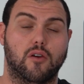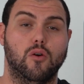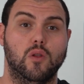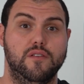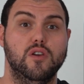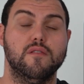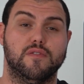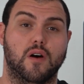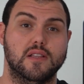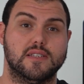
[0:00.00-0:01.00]
Yeah, cool.
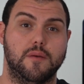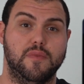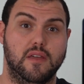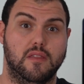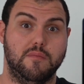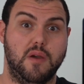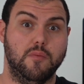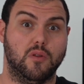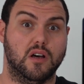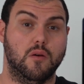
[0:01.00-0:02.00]
If you can find something
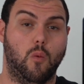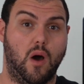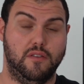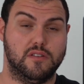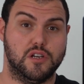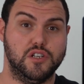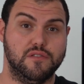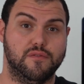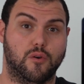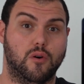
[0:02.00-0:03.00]
that people are
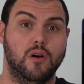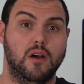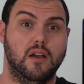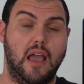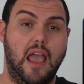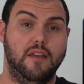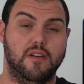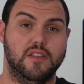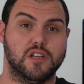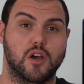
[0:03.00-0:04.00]
searching for
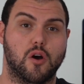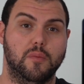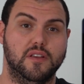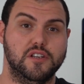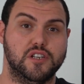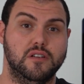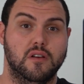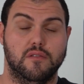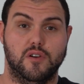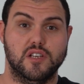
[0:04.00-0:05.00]
and that there's no
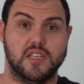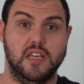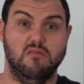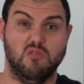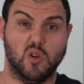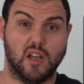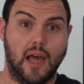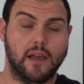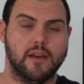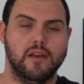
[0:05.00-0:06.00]
competition, firstly,
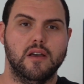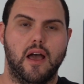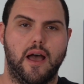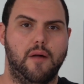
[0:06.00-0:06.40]
good luck.